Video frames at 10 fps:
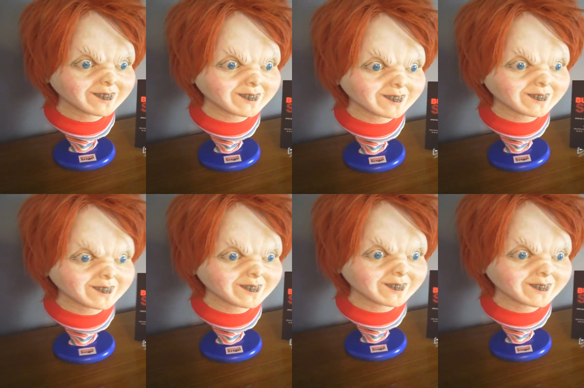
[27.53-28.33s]
Uh, the
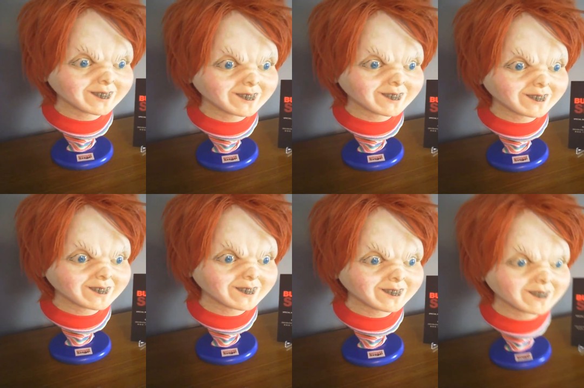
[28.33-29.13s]
Butcher Shop
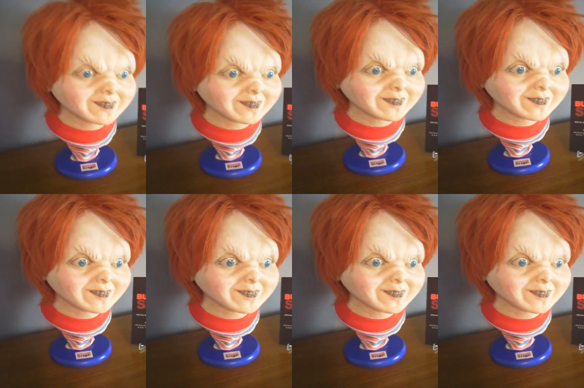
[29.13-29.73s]
is a Canada,